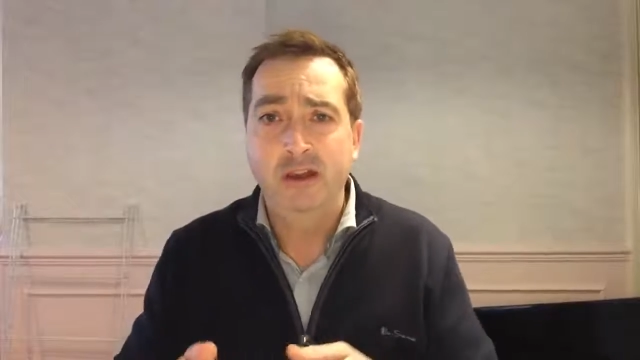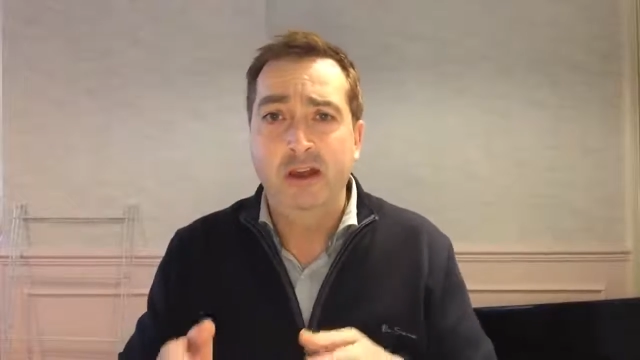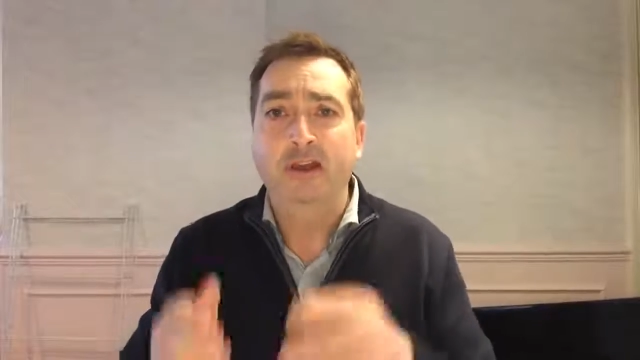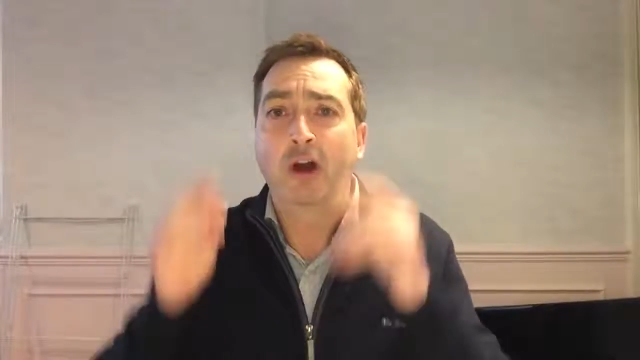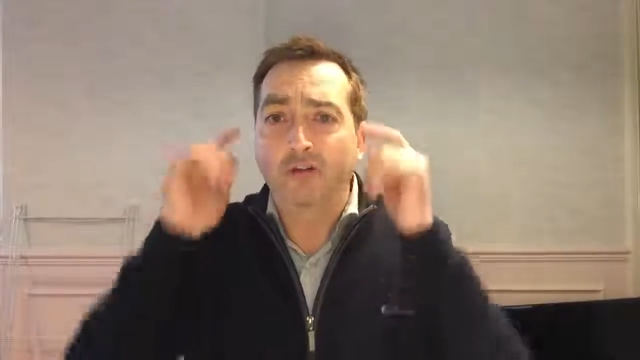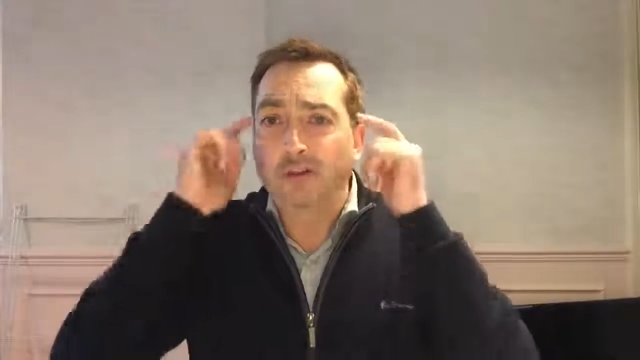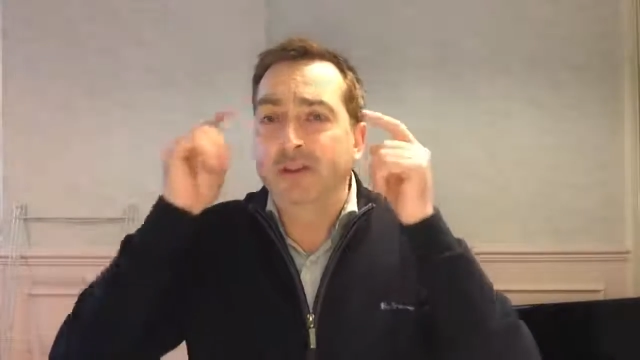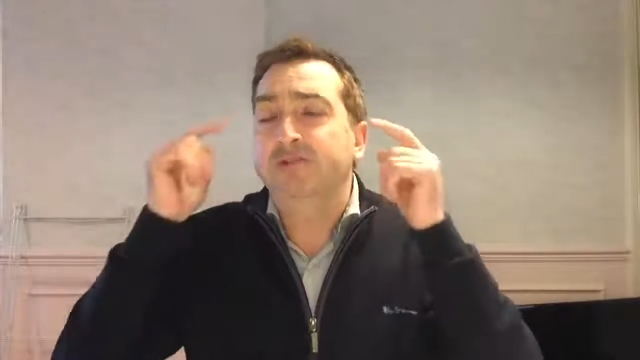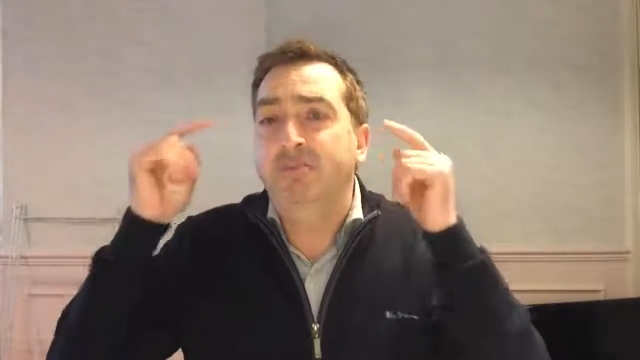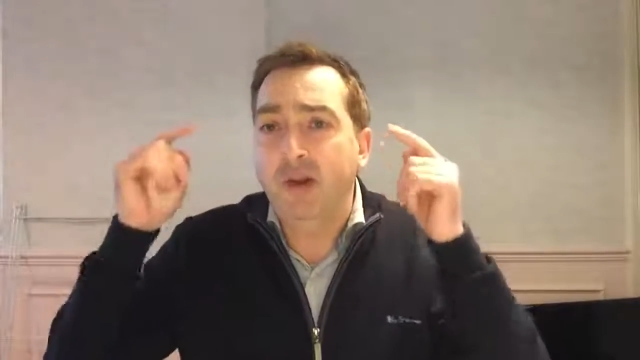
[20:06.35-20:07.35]
and
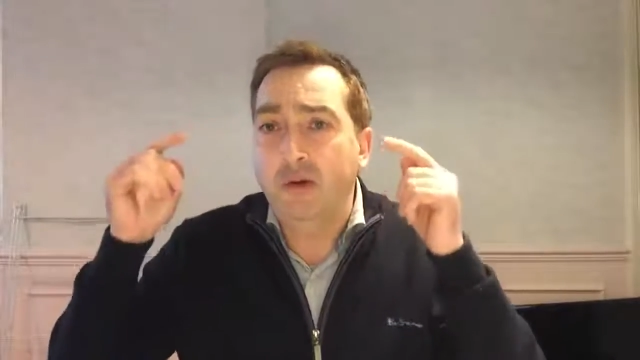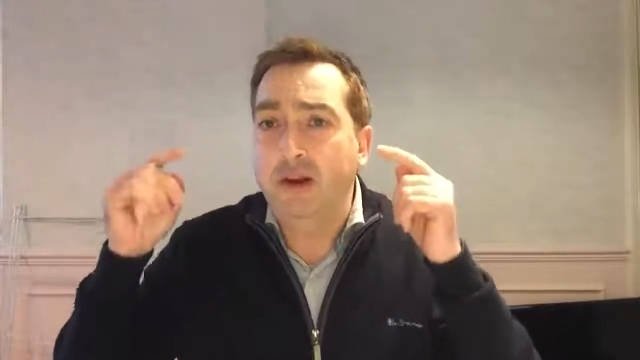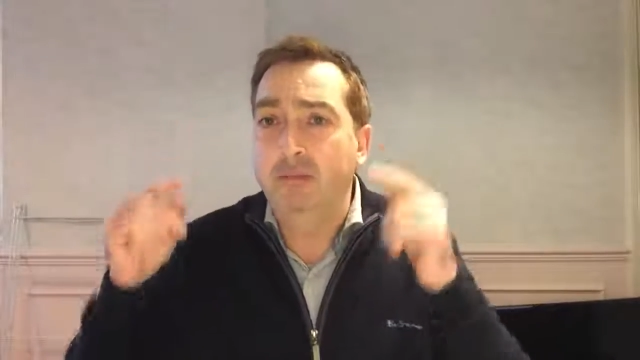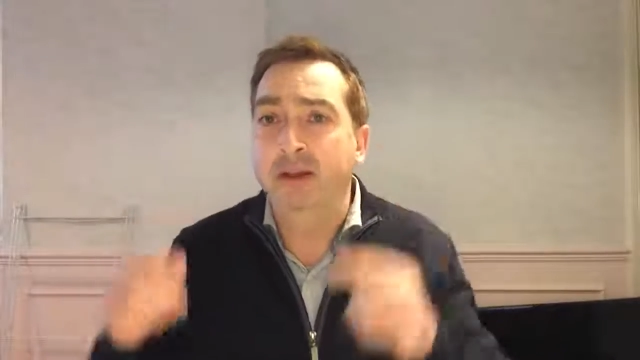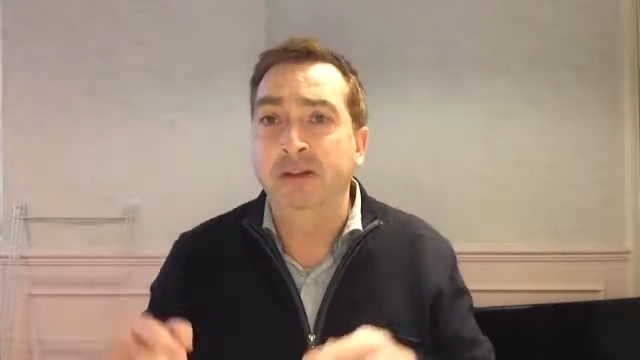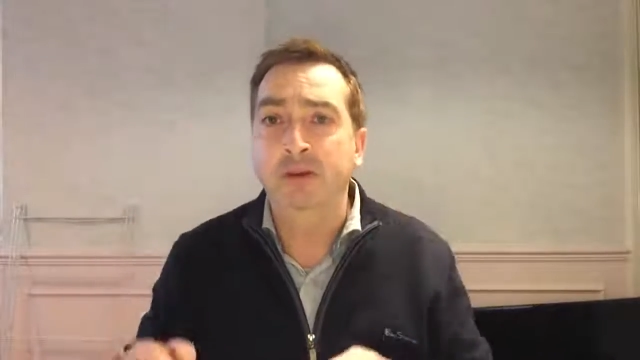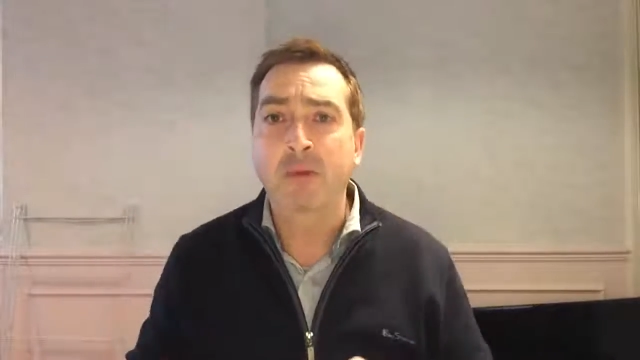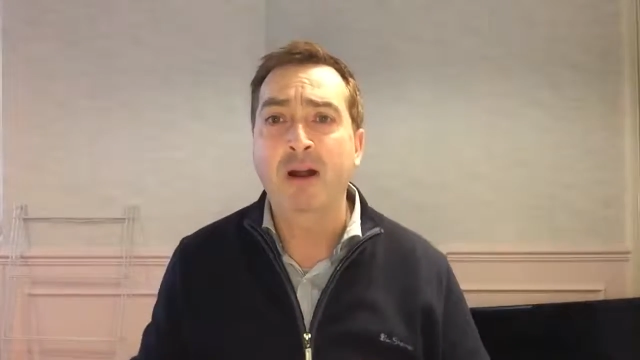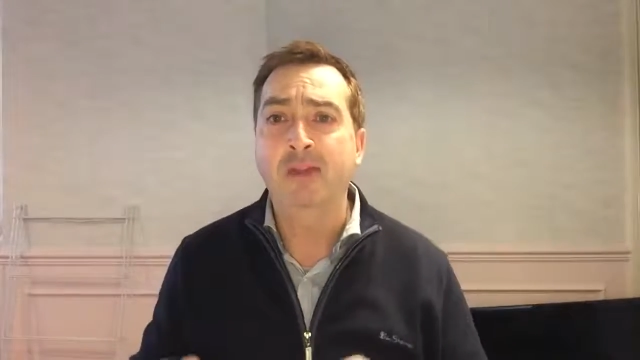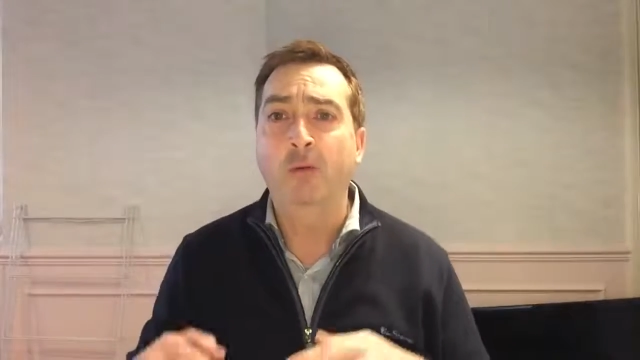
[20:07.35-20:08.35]
confidence programming in your
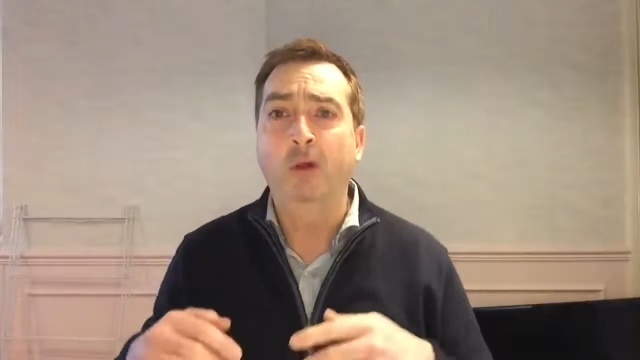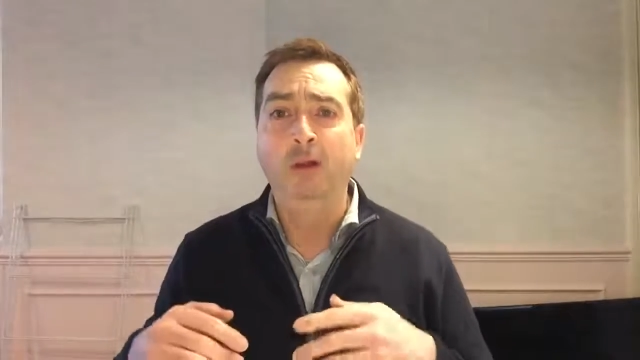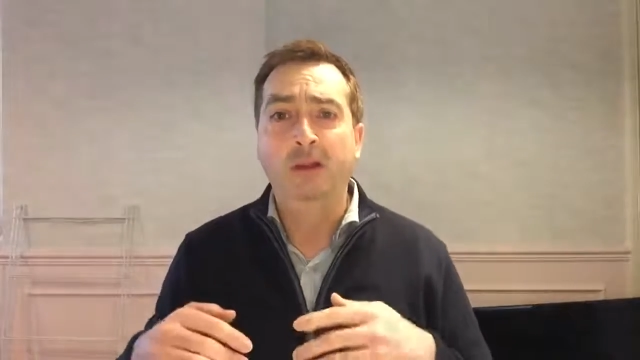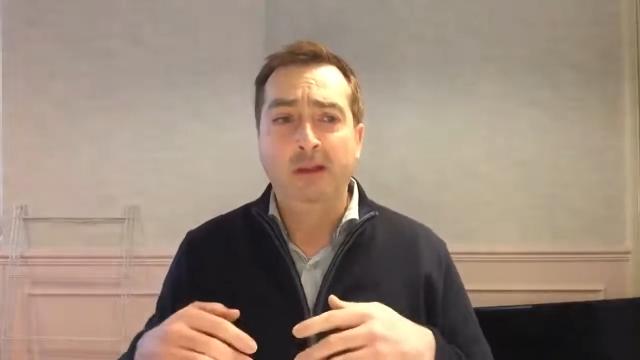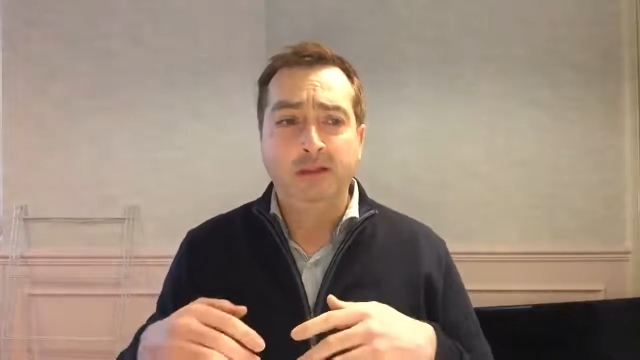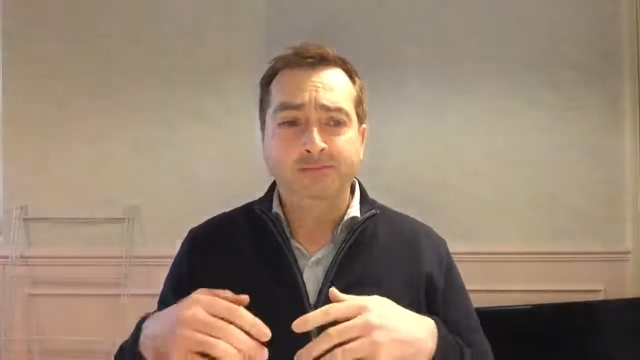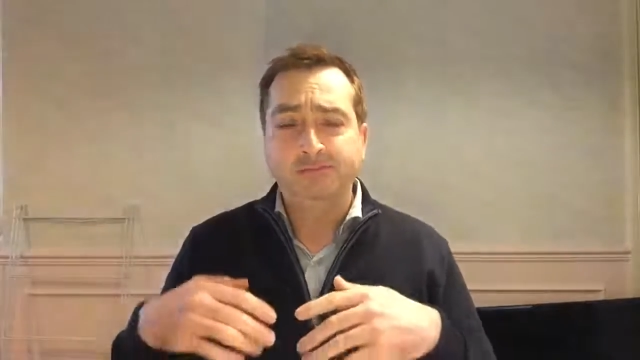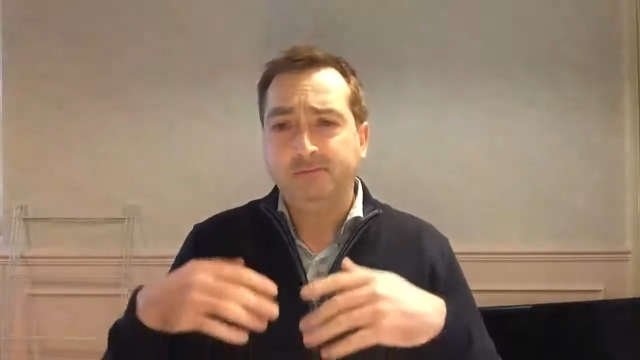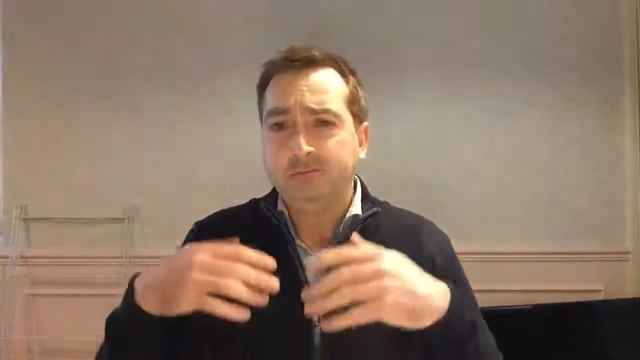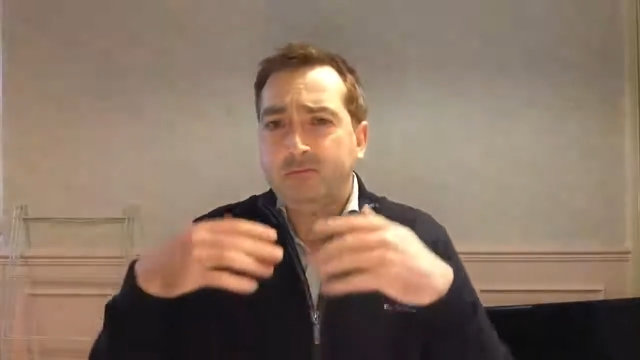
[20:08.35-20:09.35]
mind that will
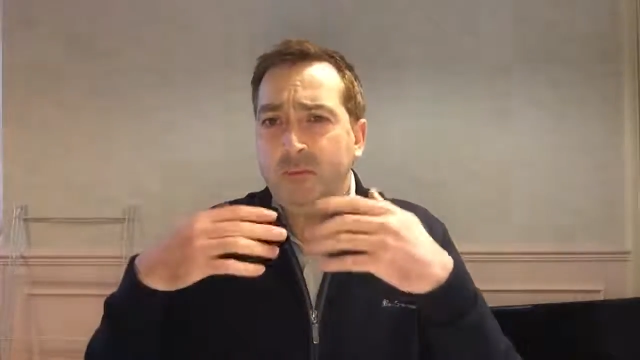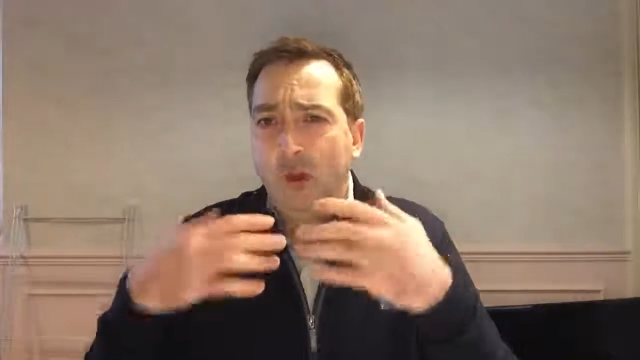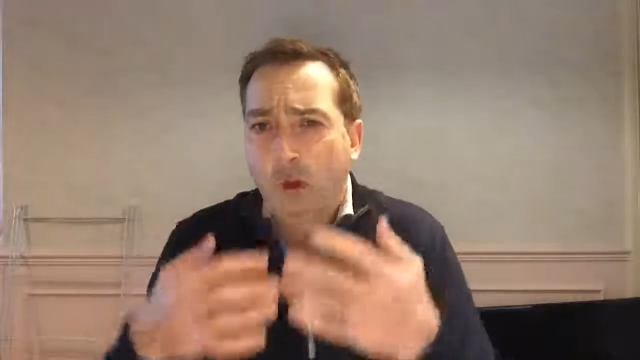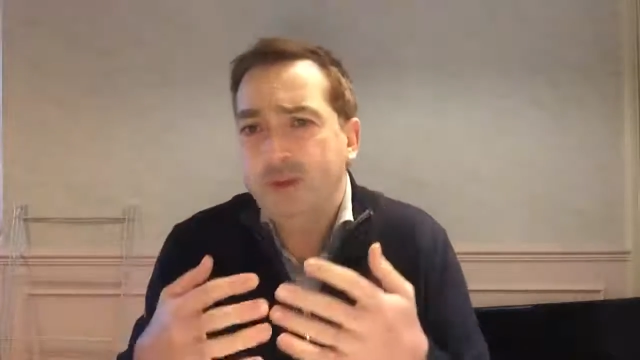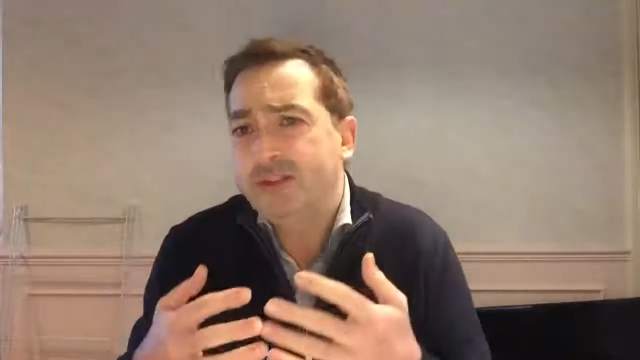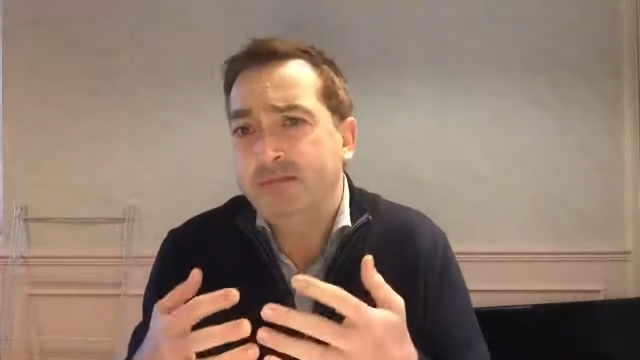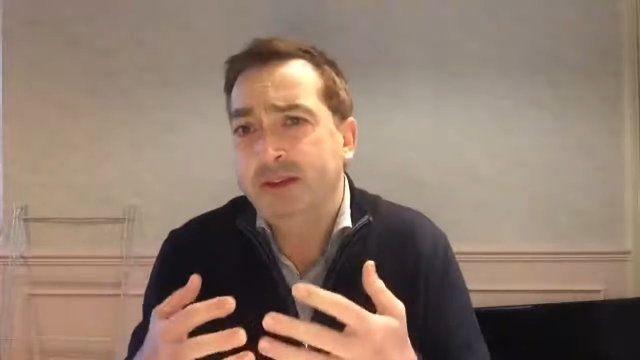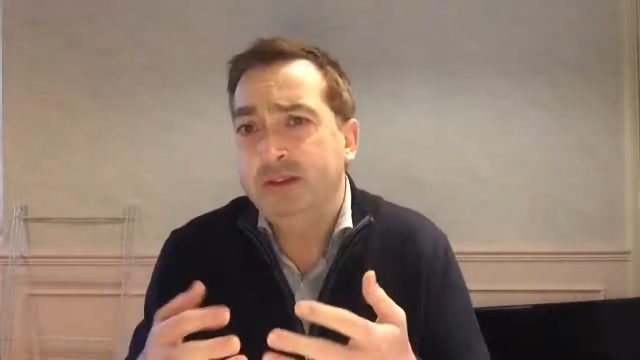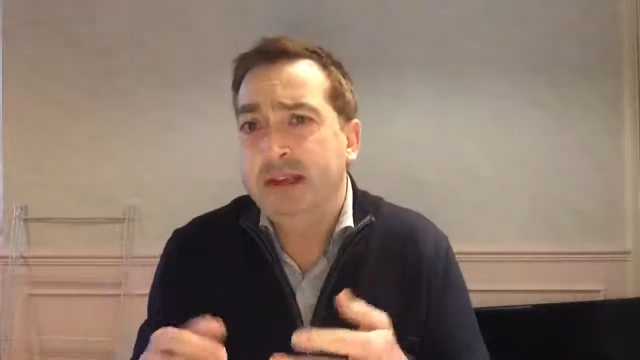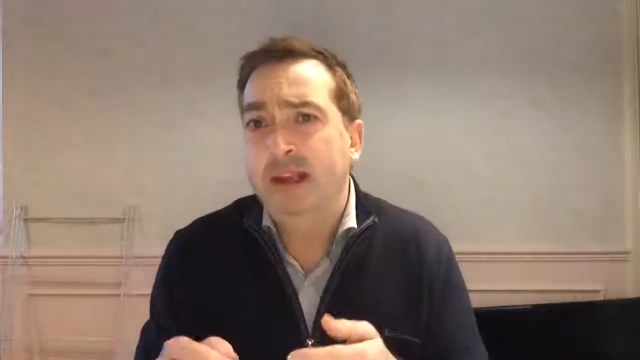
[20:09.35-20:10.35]

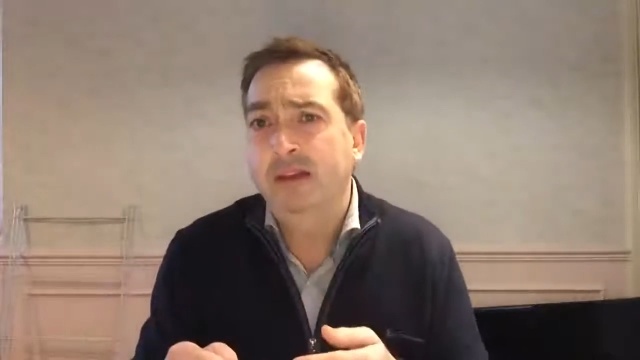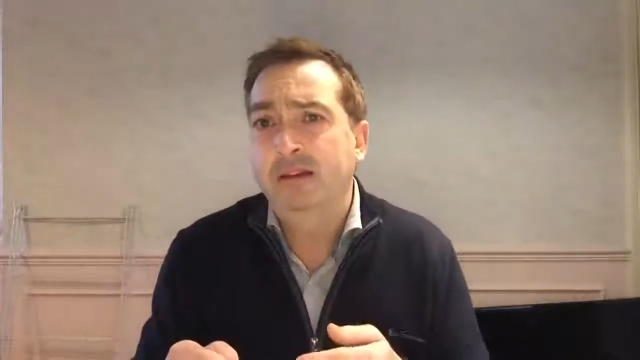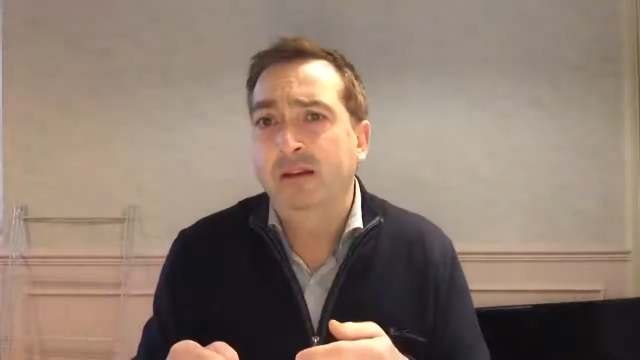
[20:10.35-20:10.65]
automatically